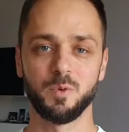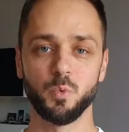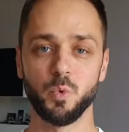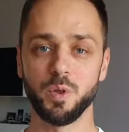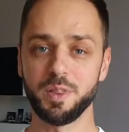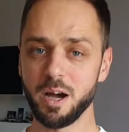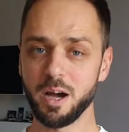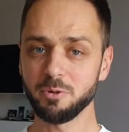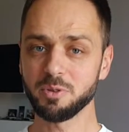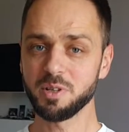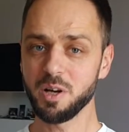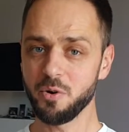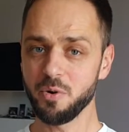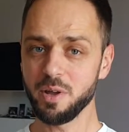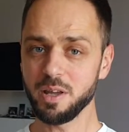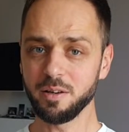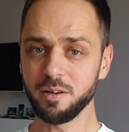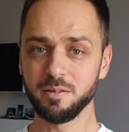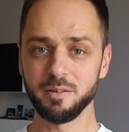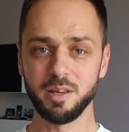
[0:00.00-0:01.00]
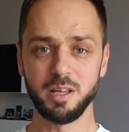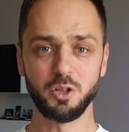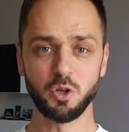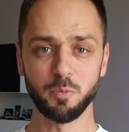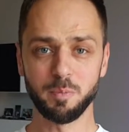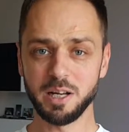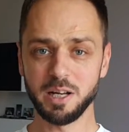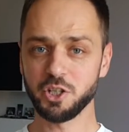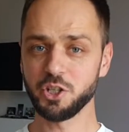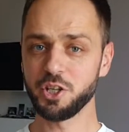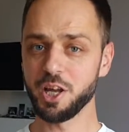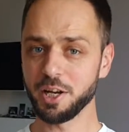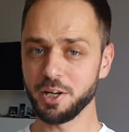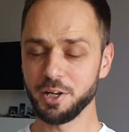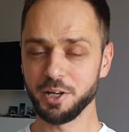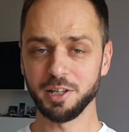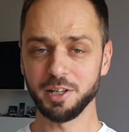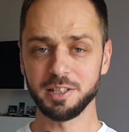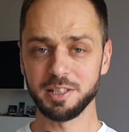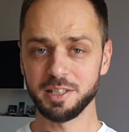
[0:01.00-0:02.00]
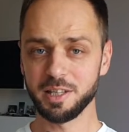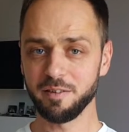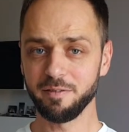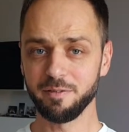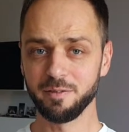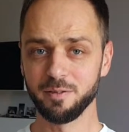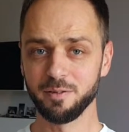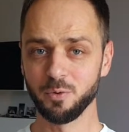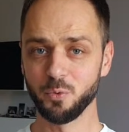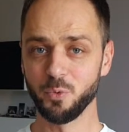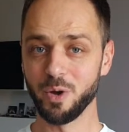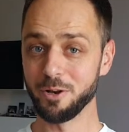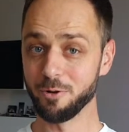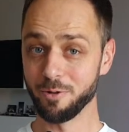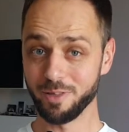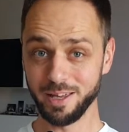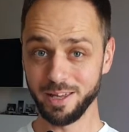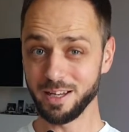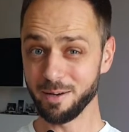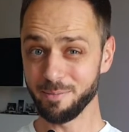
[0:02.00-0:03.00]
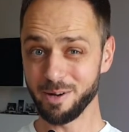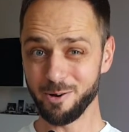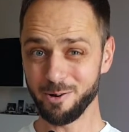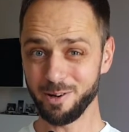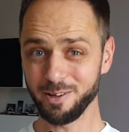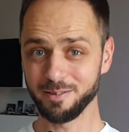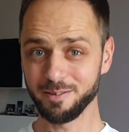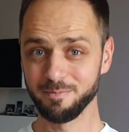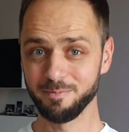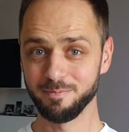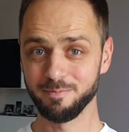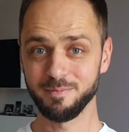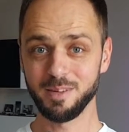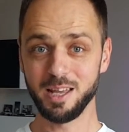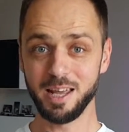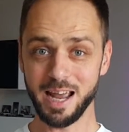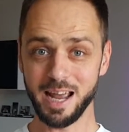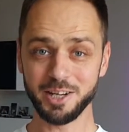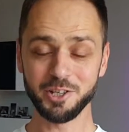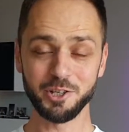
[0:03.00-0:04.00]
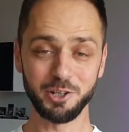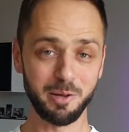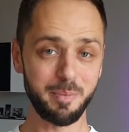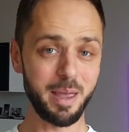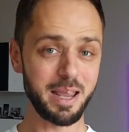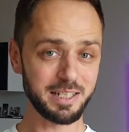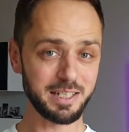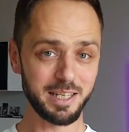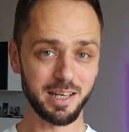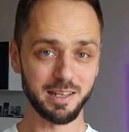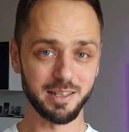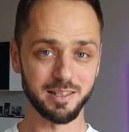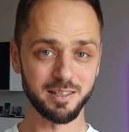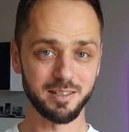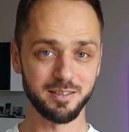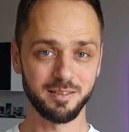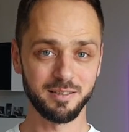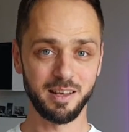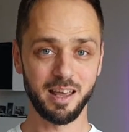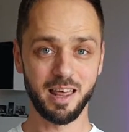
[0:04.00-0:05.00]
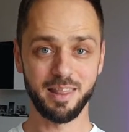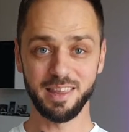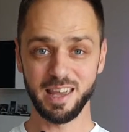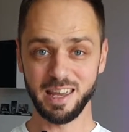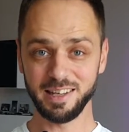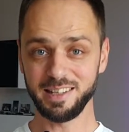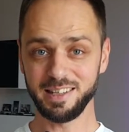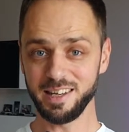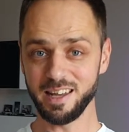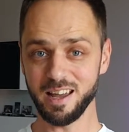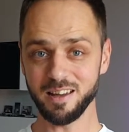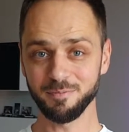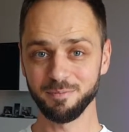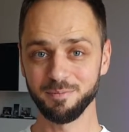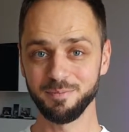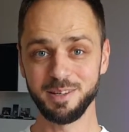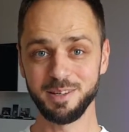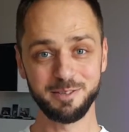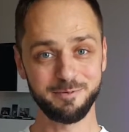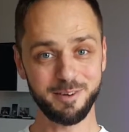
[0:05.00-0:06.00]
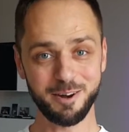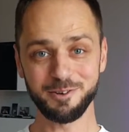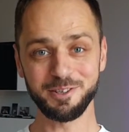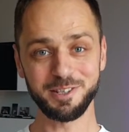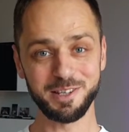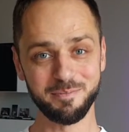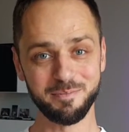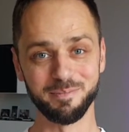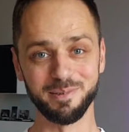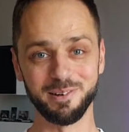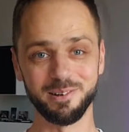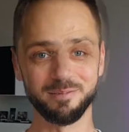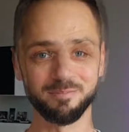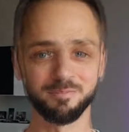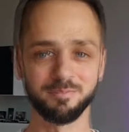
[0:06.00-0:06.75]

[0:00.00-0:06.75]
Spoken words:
Without going into much technical stuff, when you think about it, it actually makes sense. And the idea is very simple.